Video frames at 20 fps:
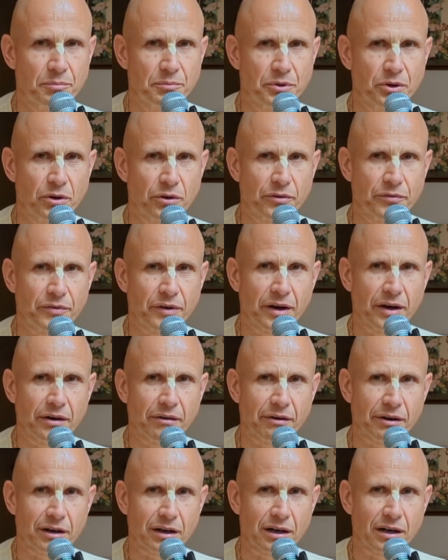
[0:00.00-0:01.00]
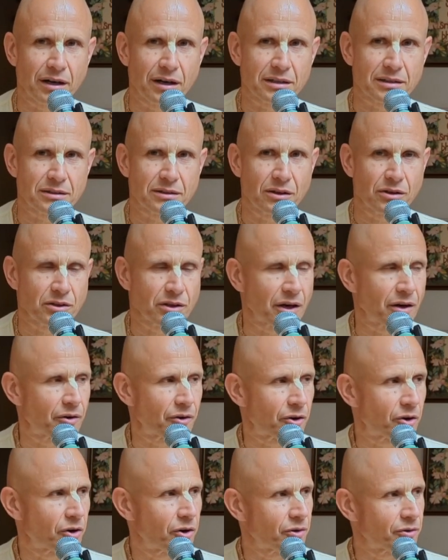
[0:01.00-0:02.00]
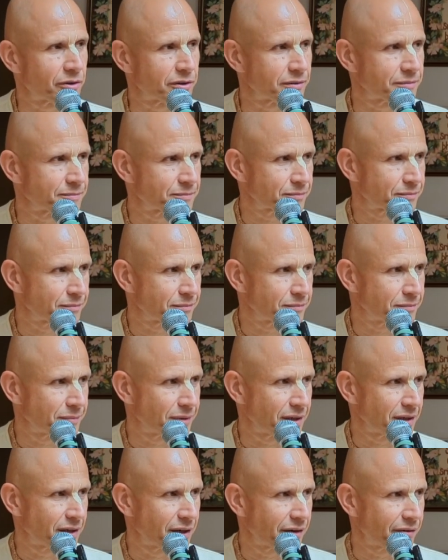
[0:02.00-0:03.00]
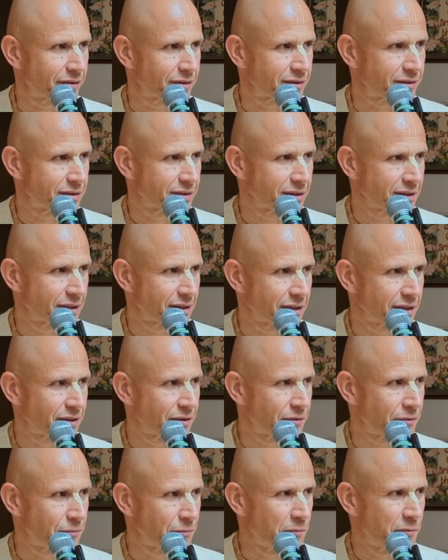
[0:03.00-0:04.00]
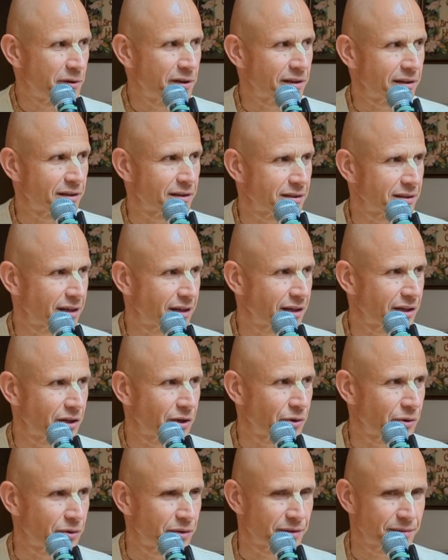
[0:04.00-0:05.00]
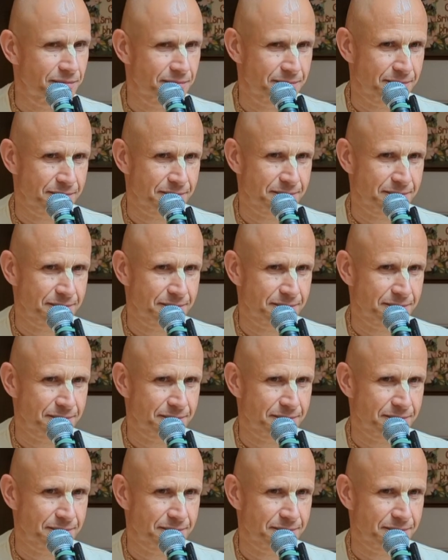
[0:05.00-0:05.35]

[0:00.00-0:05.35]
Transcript: purify our heart on our own, by our will alone.